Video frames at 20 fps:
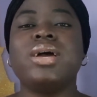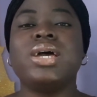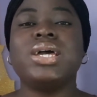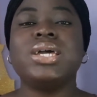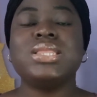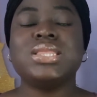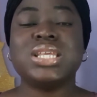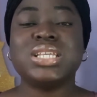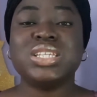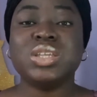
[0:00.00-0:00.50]

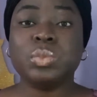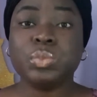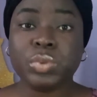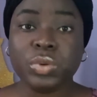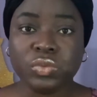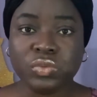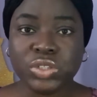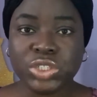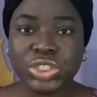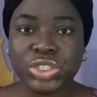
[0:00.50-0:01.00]
there's a
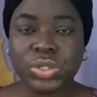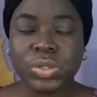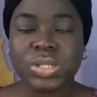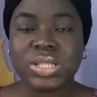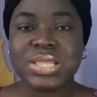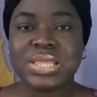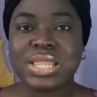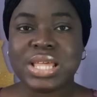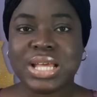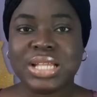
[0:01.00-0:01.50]

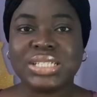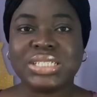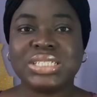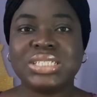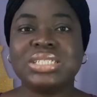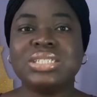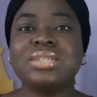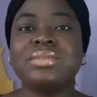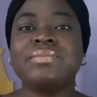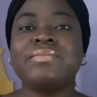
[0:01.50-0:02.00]
provision that
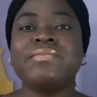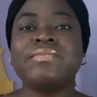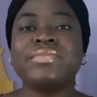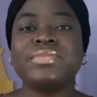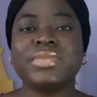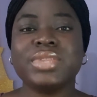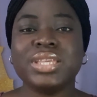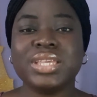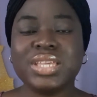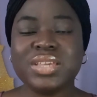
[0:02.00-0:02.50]

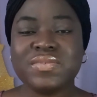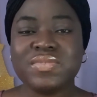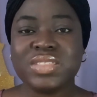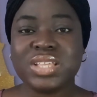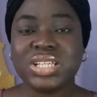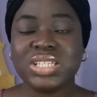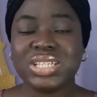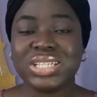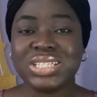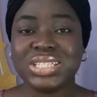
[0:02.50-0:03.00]
if
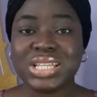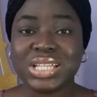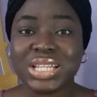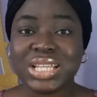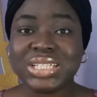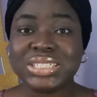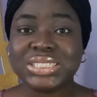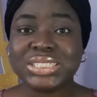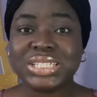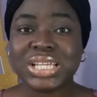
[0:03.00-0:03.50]
there's a
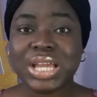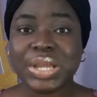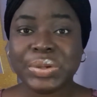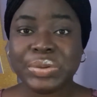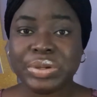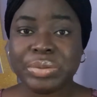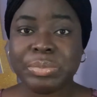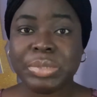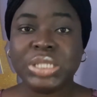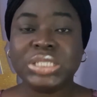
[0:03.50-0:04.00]
tenancy
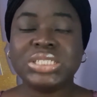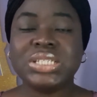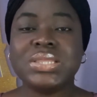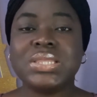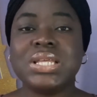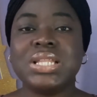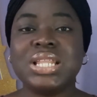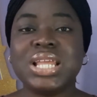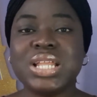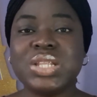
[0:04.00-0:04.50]
agreement,
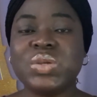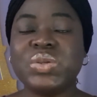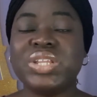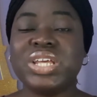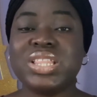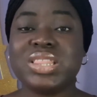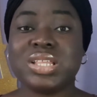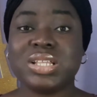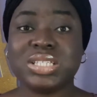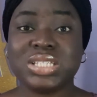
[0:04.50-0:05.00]
the landlord
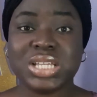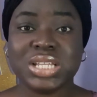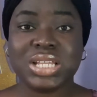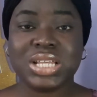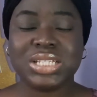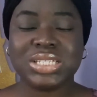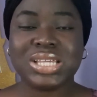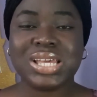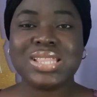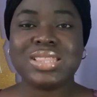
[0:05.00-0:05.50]
and the
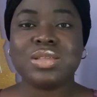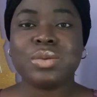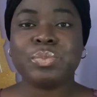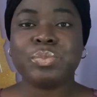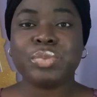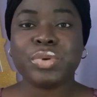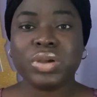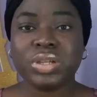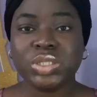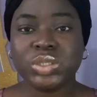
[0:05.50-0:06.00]
tenant, at the
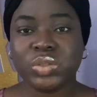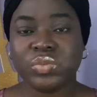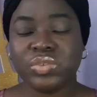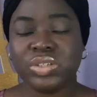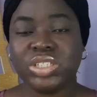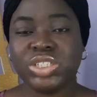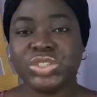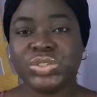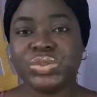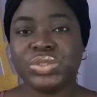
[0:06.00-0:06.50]
point of
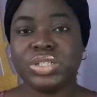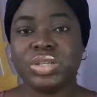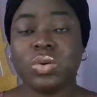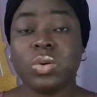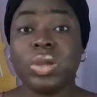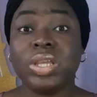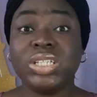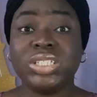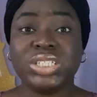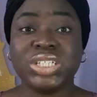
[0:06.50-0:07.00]
entering or
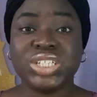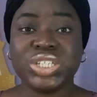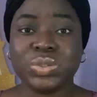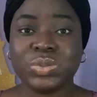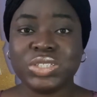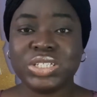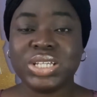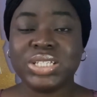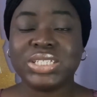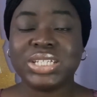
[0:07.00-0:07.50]

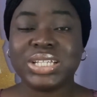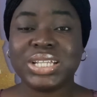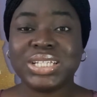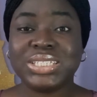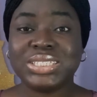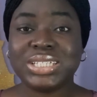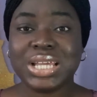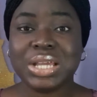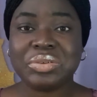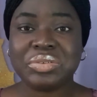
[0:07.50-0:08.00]
executing a
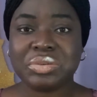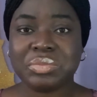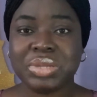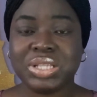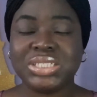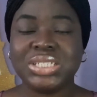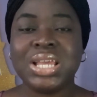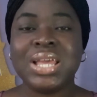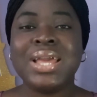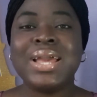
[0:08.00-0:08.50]
tenancy
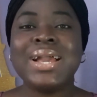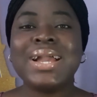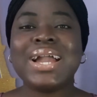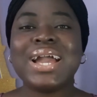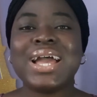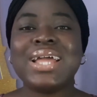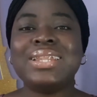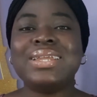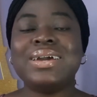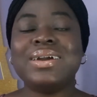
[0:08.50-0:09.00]
agreement,
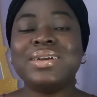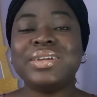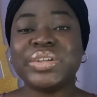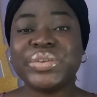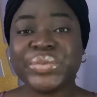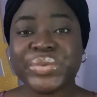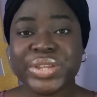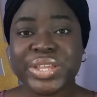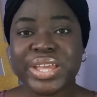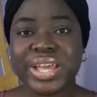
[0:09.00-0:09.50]
can
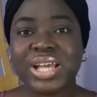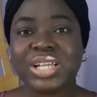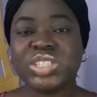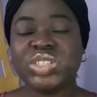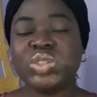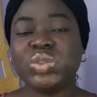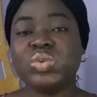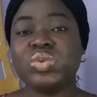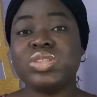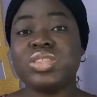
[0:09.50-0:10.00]
agree
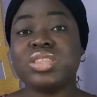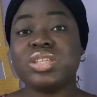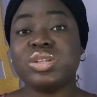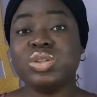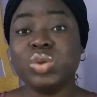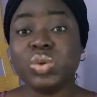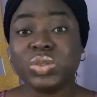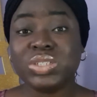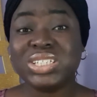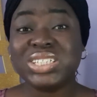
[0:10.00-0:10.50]
as to the
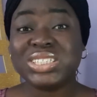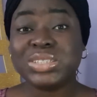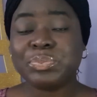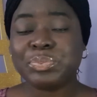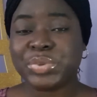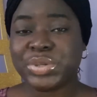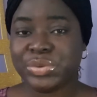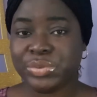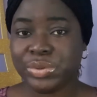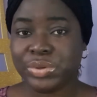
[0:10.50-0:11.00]
notice
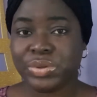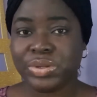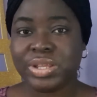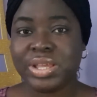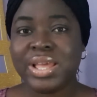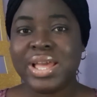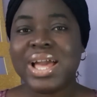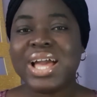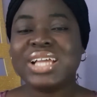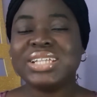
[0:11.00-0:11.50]
period
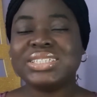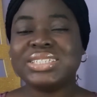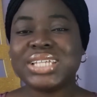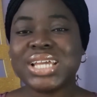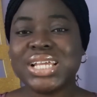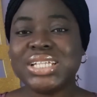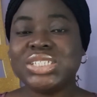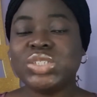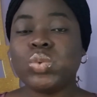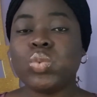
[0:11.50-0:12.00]

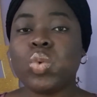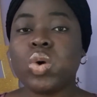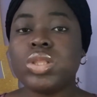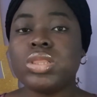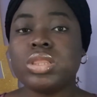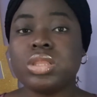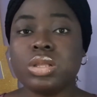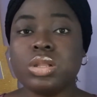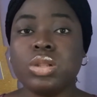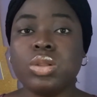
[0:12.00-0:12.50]
aside
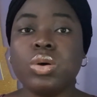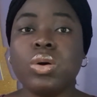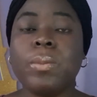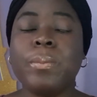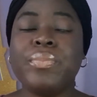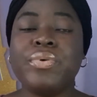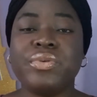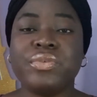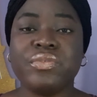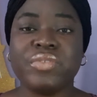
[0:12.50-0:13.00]
what the law
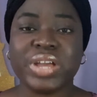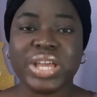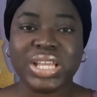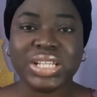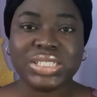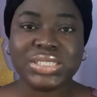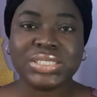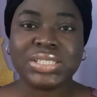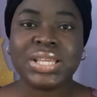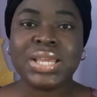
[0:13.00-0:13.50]

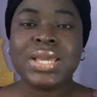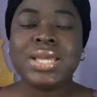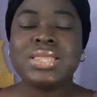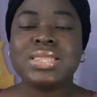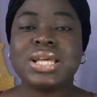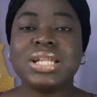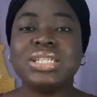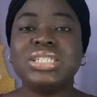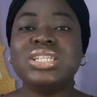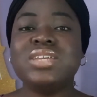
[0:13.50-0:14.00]
provides.
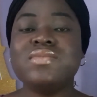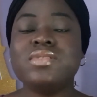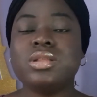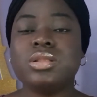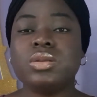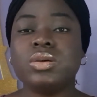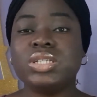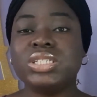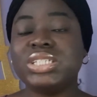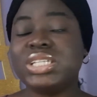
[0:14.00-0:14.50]
That is, if the
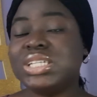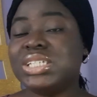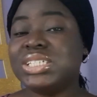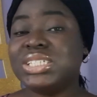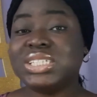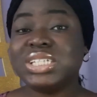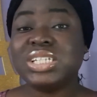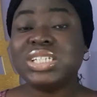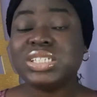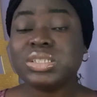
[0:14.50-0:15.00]
law says
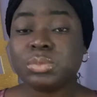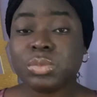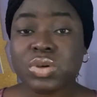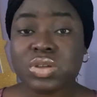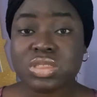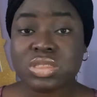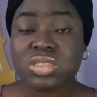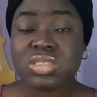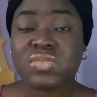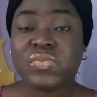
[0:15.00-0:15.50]
6
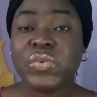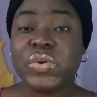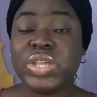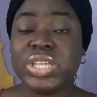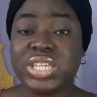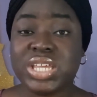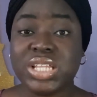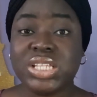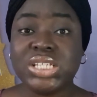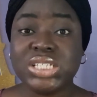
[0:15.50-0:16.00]
months for a
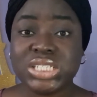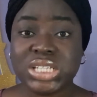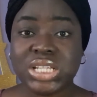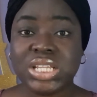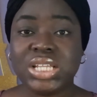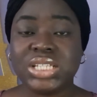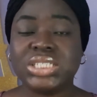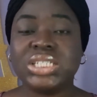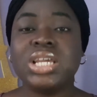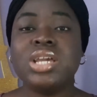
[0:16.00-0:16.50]
yearly
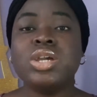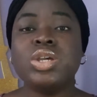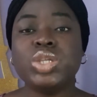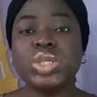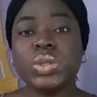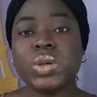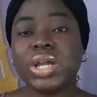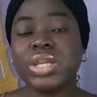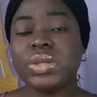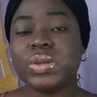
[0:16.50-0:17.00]
tenant,
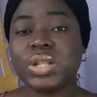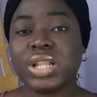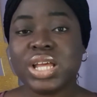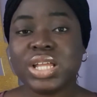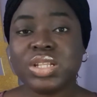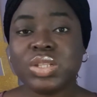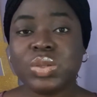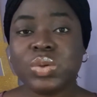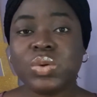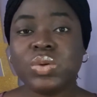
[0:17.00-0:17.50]
you and your
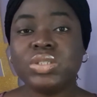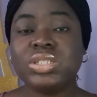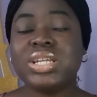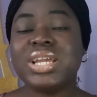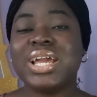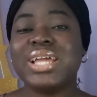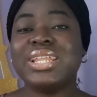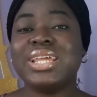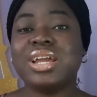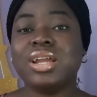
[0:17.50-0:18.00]
landlord
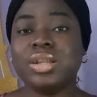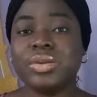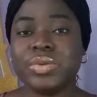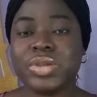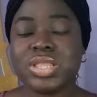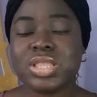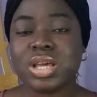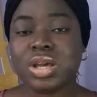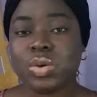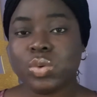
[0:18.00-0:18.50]
can agree
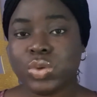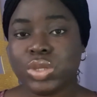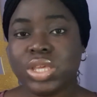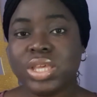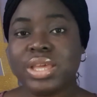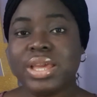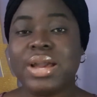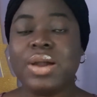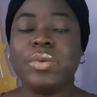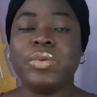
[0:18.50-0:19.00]
that,
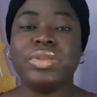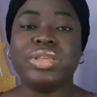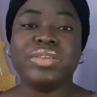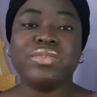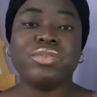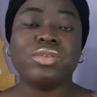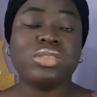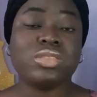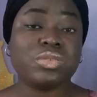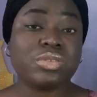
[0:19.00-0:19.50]
okay, I will give
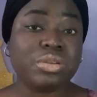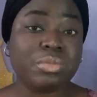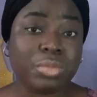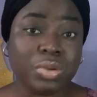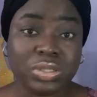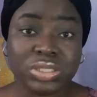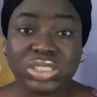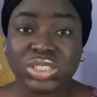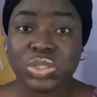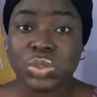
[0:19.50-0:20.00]
you 3
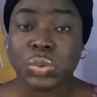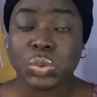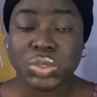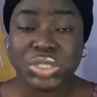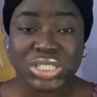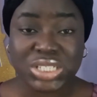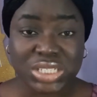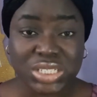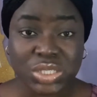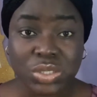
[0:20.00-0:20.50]
months
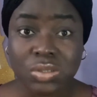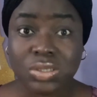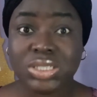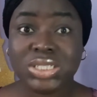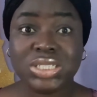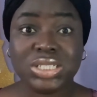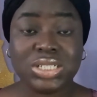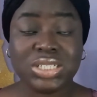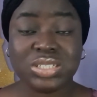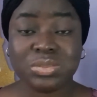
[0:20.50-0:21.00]
notice, not
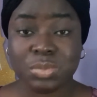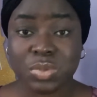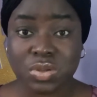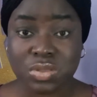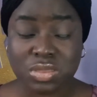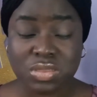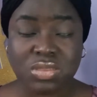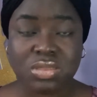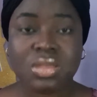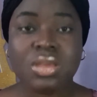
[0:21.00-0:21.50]
6
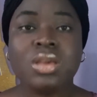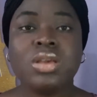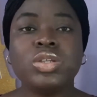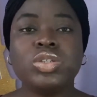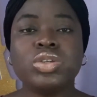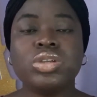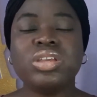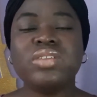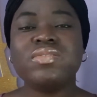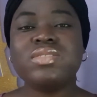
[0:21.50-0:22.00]
months.
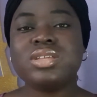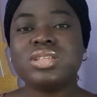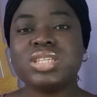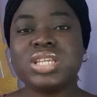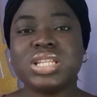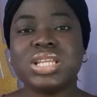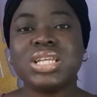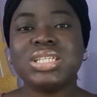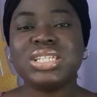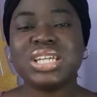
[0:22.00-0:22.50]
So if the
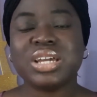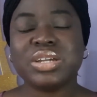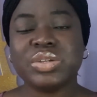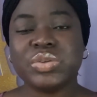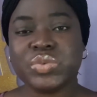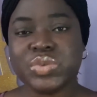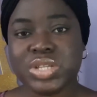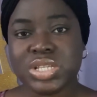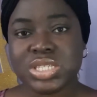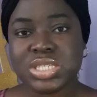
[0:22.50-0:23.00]
tenant
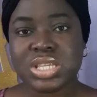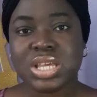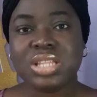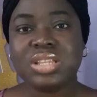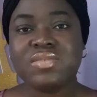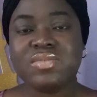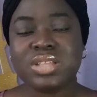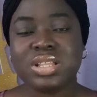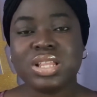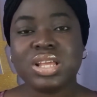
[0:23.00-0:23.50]
agrees and
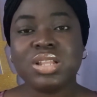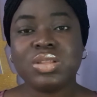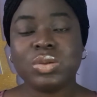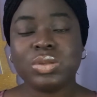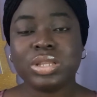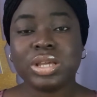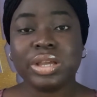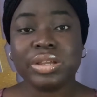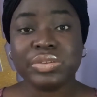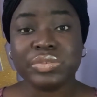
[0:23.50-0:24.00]
if the landlord
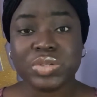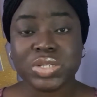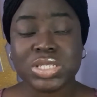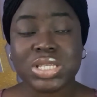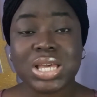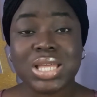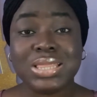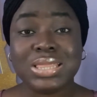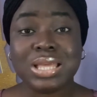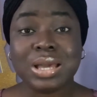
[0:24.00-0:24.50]
agrees,
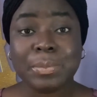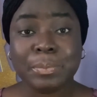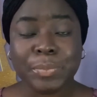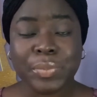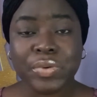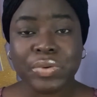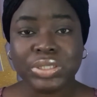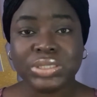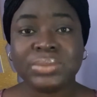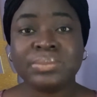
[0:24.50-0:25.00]
at that
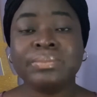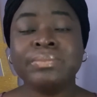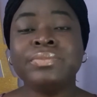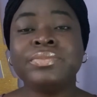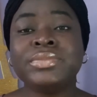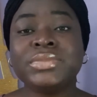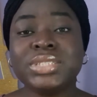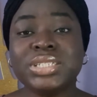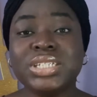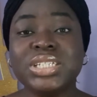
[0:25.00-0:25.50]
point,
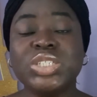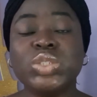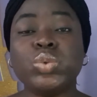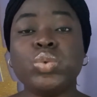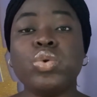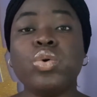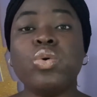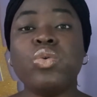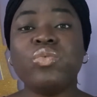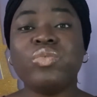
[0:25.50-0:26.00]
it
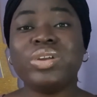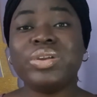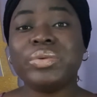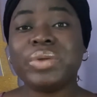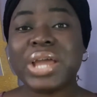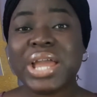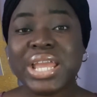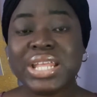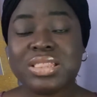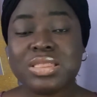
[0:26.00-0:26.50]
will
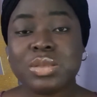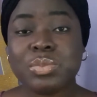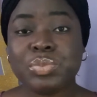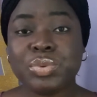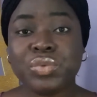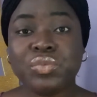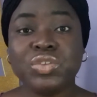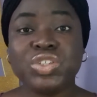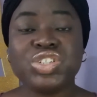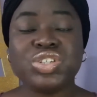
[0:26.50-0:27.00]
override the
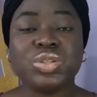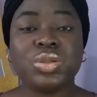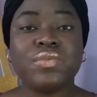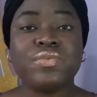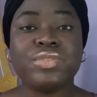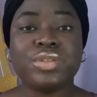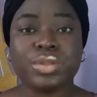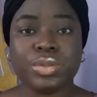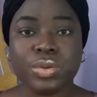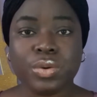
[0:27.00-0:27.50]
provision of
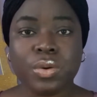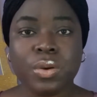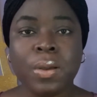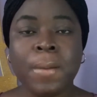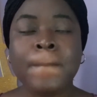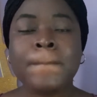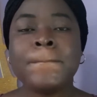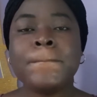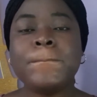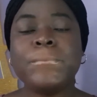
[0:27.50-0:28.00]
the law.
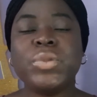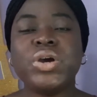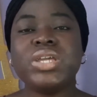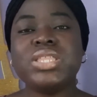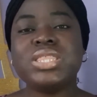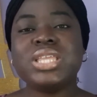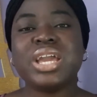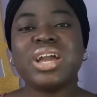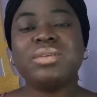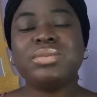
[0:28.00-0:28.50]
But in
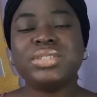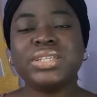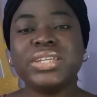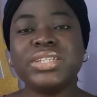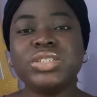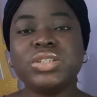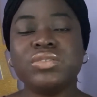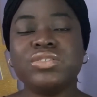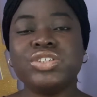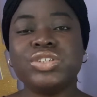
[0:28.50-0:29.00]
the
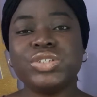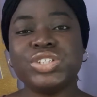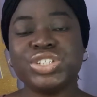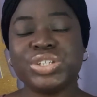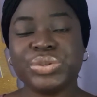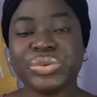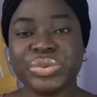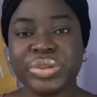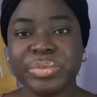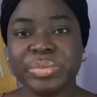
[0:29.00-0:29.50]
absence of such
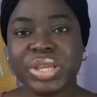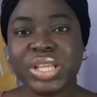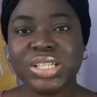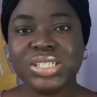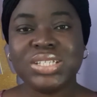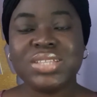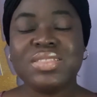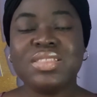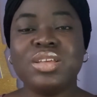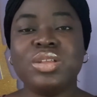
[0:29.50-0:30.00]

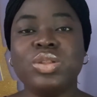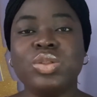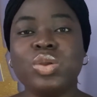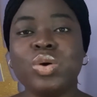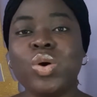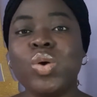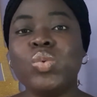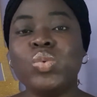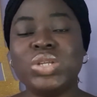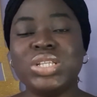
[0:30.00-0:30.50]
agreement, the
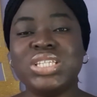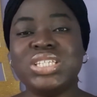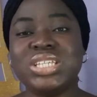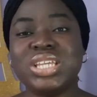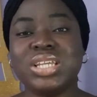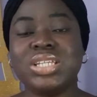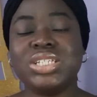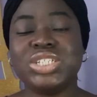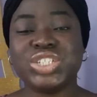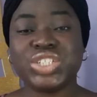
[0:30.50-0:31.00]
law will
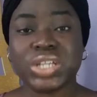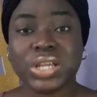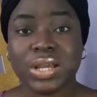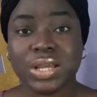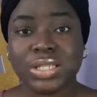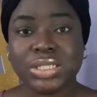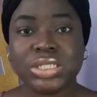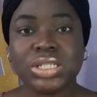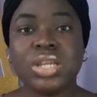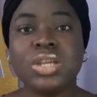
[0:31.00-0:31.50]
take
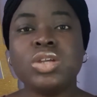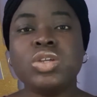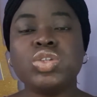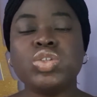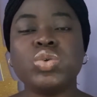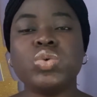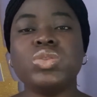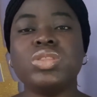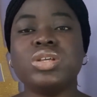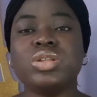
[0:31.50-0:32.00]
charge.
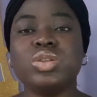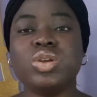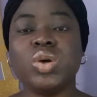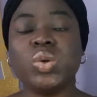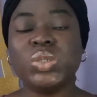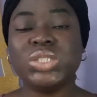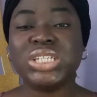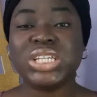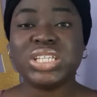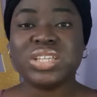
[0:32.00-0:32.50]
So the law
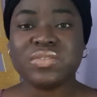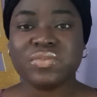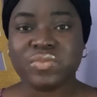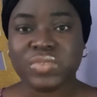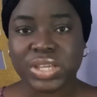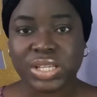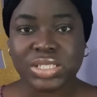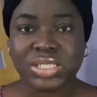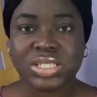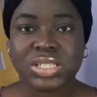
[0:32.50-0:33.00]
will take
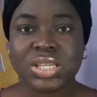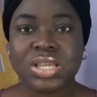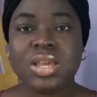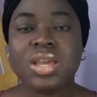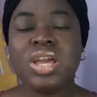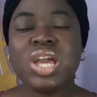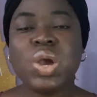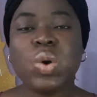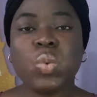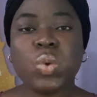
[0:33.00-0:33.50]
effect.
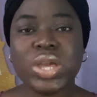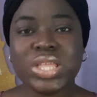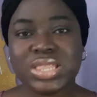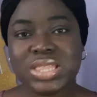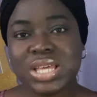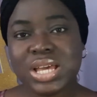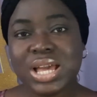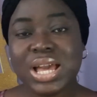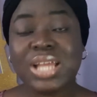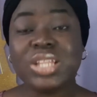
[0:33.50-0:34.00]

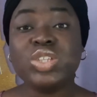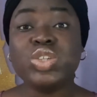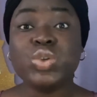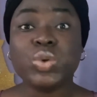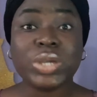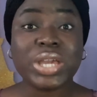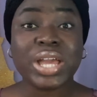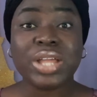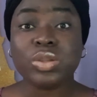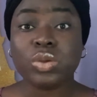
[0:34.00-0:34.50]
And you
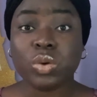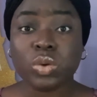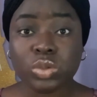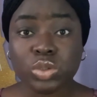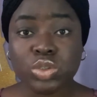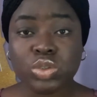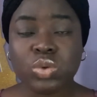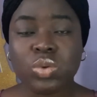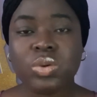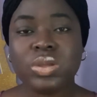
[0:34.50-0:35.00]
can
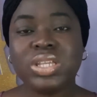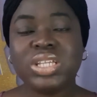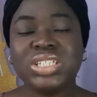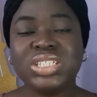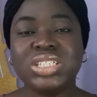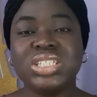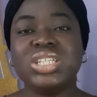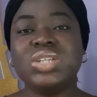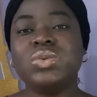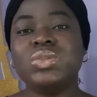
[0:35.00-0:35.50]
also
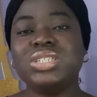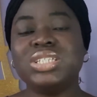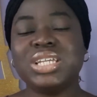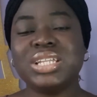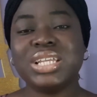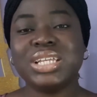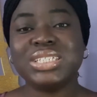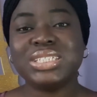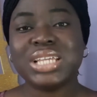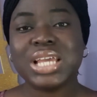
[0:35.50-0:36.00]
execute
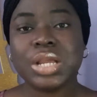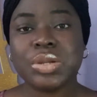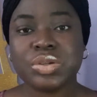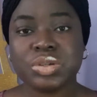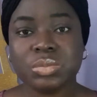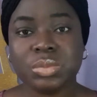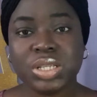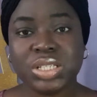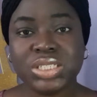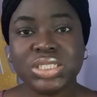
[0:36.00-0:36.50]
tenancy
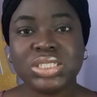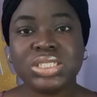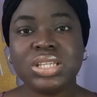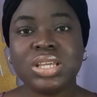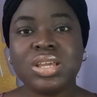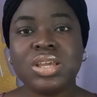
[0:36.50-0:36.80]
agreements,